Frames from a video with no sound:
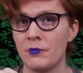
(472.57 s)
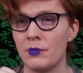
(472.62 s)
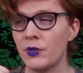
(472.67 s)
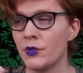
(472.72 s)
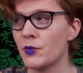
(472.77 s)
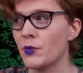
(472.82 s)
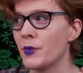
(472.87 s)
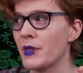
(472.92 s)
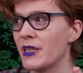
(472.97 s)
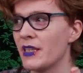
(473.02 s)

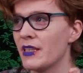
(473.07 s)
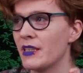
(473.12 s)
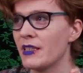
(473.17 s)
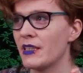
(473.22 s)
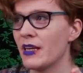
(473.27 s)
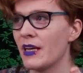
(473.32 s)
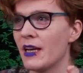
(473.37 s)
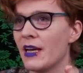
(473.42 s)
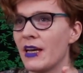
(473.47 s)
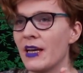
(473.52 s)

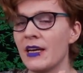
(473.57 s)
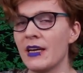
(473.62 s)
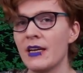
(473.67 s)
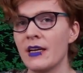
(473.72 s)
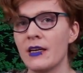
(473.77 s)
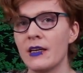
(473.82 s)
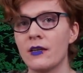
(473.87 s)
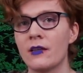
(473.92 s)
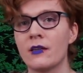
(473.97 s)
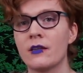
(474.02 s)
Between
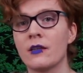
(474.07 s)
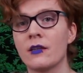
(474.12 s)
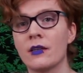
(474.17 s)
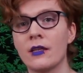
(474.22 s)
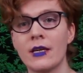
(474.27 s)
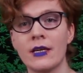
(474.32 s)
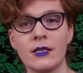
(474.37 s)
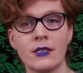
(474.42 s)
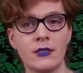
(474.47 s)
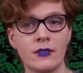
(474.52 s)
a
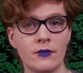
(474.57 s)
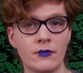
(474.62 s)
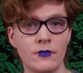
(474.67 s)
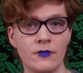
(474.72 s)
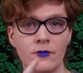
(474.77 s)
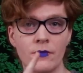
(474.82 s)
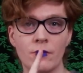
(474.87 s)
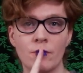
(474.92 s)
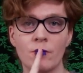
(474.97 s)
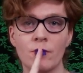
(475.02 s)

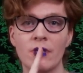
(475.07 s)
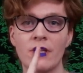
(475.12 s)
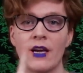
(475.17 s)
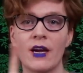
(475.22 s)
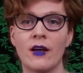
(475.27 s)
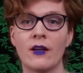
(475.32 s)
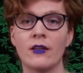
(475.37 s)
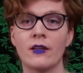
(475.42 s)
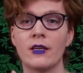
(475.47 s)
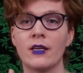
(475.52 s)
collective
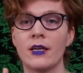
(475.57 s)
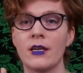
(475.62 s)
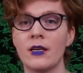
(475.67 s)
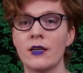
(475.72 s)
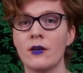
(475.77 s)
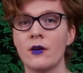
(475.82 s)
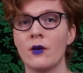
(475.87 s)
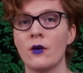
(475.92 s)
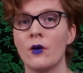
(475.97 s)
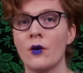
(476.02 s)

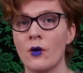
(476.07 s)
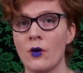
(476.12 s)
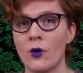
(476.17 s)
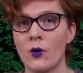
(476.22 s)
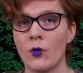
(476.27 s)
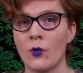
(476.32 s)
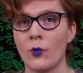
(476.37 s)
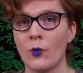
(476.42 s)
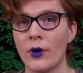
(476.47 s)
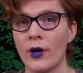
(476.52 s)
reality
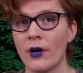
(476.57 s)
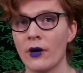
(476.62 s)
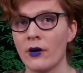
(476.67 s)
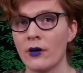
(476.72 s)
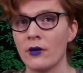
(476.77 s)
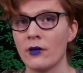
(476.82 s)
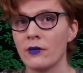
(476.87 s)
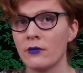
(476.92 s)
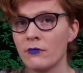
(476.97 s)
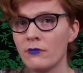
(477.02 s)

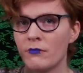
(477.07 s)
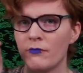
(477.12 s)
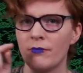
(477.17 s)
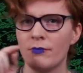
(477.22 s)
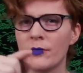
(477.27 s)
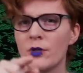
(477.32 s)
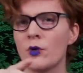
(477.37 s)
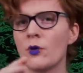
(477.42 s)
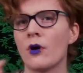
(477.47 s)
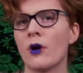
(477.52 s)
where
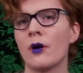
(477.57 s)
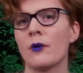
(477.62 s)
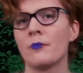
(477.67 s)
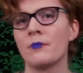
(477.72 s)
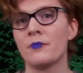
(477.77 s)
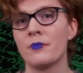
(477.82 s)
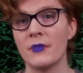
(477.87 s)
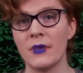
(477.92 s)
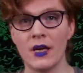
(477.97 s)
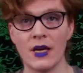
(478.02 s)
you are
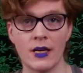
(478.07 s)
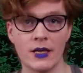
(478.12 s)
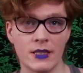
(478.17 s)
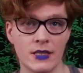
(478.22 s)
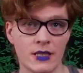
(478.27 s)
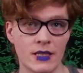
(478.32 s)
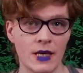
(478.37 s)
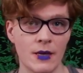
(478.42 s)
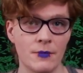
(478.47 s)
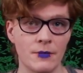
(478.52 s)

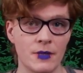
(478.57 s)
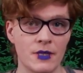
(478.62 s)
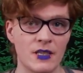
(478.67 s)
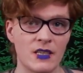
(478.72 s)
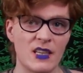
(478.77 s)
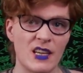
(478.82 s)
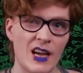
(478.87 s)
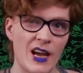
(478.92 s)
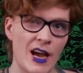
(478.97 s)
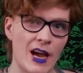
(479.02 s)

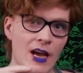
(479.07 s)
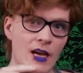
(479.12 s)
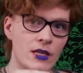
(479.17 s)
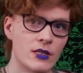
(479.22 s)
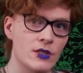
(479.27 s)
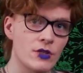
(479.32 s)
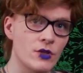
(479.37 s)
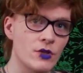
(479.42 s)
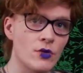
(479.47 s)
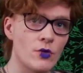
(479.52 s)
accepted
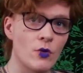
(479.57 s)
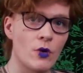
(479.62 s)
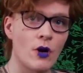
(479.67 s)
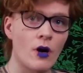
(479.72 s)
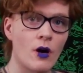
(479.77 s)
as you